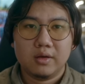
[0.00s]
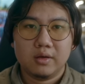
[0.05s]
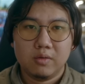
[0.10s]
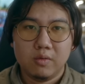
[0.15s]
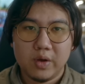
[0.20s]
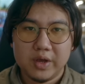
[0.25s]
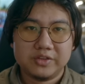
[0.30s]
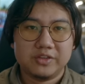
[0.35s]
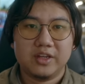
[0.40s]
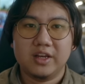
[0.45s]

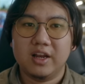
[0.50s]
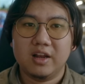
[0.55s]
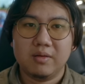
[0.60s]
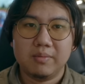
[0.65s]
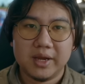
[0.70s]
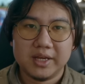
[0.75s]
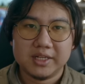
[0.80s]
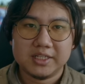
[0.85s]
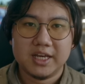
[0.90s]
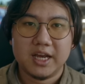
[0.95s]
waste a lot of
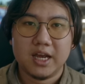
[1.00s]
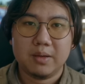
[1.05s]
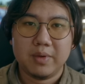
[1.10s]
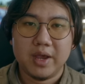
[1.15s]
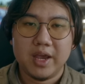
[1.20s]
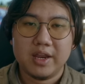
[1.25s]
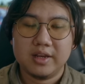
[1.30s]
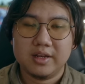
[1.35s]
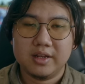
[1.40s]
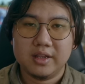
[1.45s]
my time
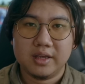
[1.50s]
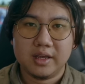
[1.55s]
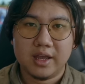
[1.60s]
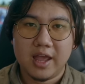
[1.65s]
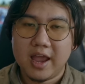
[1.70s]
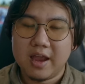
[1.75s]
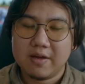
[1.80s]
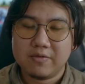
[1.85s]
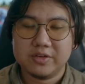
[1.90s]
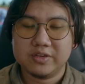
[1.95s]
editing
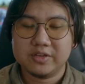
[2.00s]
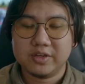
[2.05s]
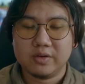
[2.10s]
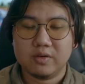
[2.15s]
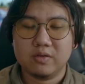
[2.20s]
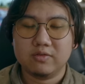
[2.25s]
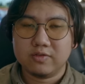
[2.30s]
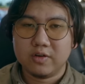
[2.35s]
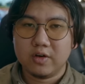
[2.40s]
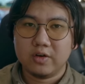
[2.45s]
every
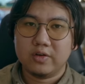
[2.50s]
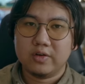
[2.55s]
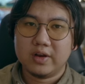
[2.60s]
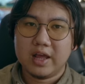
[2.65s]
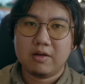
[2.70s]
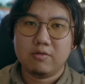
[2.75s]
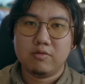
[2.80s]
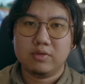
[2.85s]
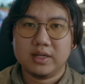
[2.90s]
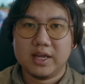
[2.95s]
single photo that
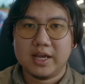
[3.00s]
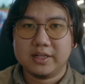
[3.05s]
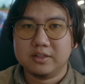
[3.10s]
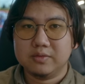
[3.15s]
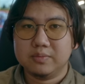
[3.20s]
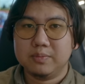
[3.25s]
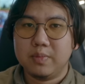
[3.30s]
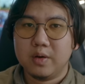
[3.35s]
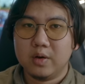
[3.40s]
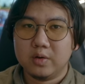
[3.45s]
I would like to
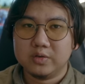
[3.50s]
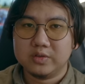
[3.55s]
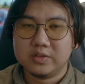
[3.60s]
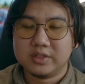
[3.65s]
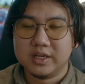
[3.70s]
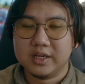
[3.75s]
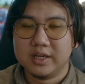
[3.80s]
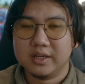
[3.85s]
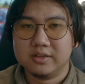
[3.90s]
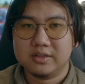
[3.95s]

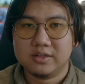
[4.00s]
post it.